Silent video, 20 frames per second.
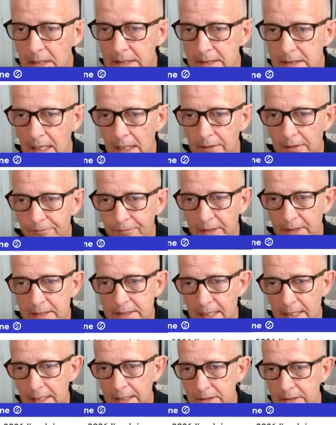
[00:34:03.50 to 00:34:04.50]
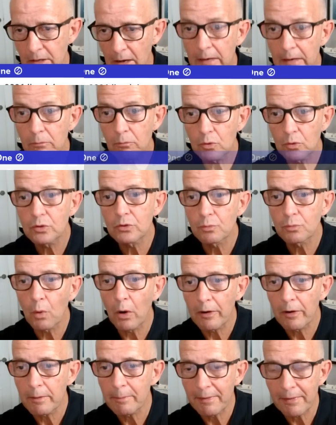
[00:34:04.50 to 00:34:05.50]
kind of fairly standard. So I wouldn't
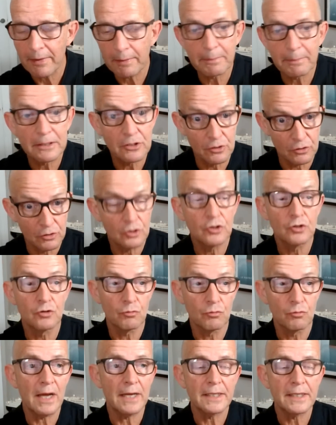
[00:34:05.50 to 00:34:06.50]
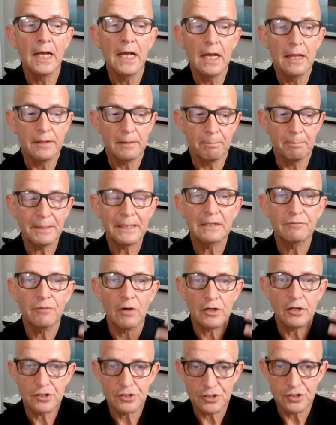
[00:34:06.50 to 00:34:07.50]
worry about that. But you're right. The big
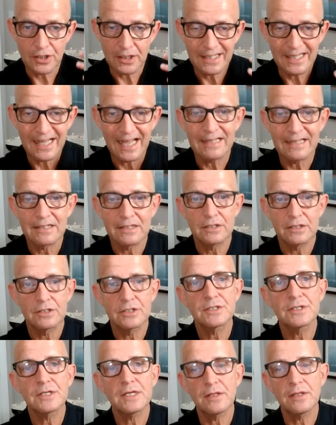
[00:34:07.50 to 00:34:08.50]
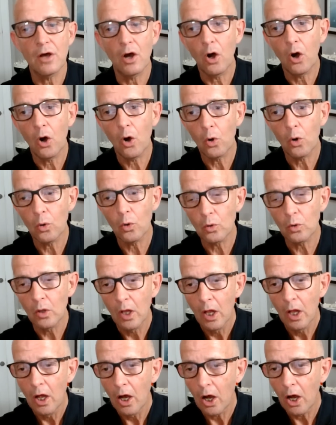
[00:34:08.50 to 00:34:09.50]
advantage is you're going to get to see the whole
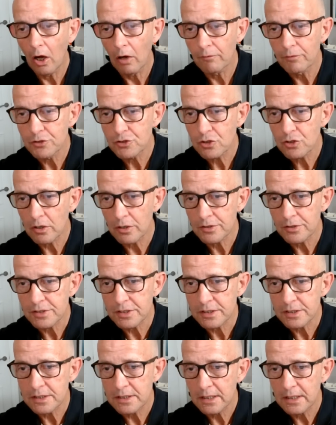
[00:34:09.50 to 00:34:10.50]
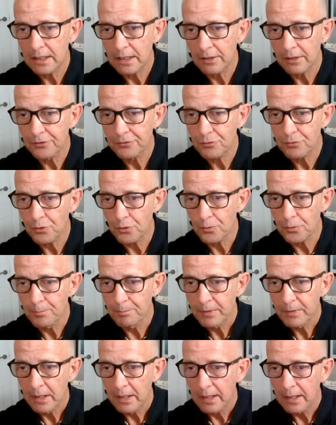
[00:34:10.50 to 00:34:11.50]
of the transit through.
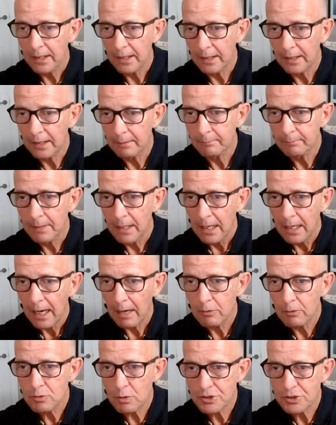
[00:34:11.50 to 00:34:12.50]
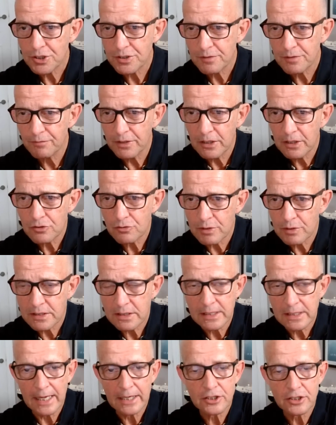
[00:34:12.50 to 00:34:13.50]
I was watching some videos
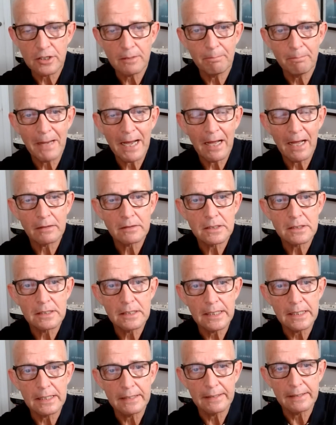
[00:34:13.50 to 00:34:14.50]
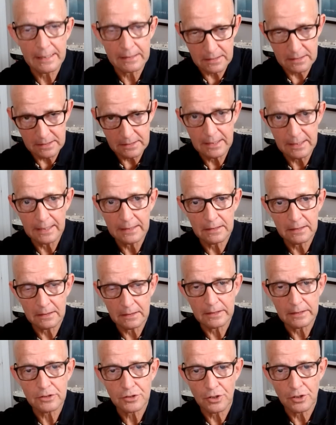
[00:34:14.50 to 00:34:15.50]
recently actually about that little
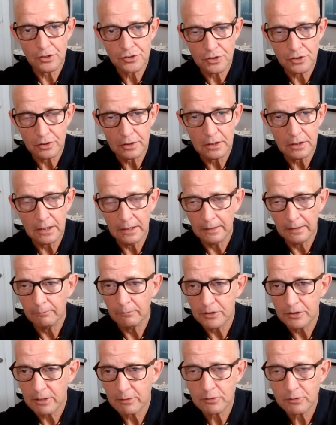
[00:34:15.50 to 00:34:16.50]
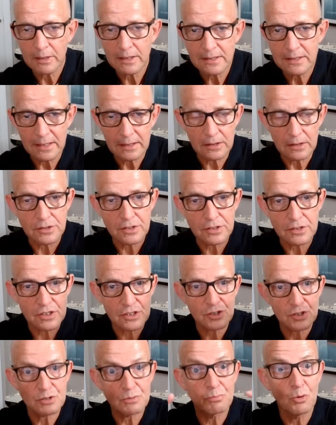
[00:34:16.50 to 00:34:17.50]
excursion, which I was quite excited because it's a
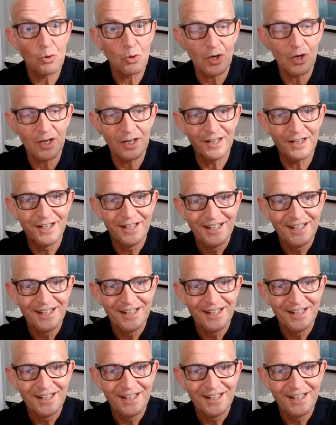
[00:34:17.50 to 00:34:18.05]
smaller